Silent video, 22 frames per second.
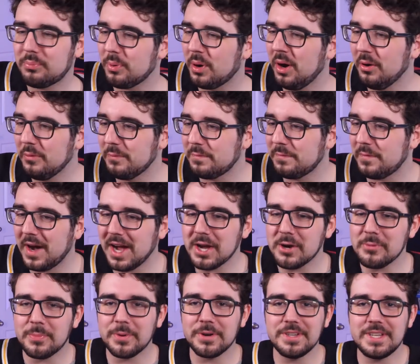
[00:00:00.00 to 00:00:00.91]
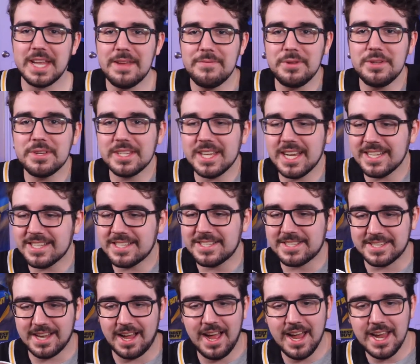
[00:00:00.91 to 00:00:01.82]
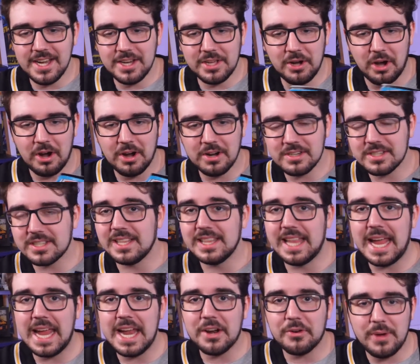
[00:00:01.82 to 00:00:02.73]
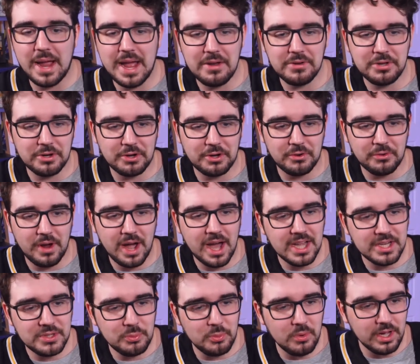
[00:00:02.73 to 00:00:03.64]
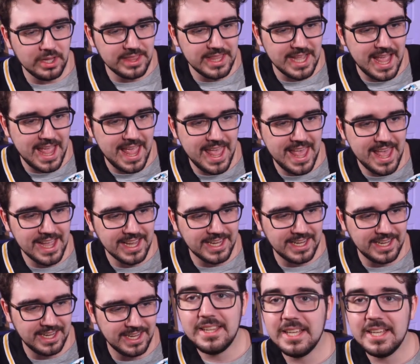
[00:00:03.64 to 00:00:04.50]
bro, Firebird Dave, you just got signed cars laying around your garage? What the heck?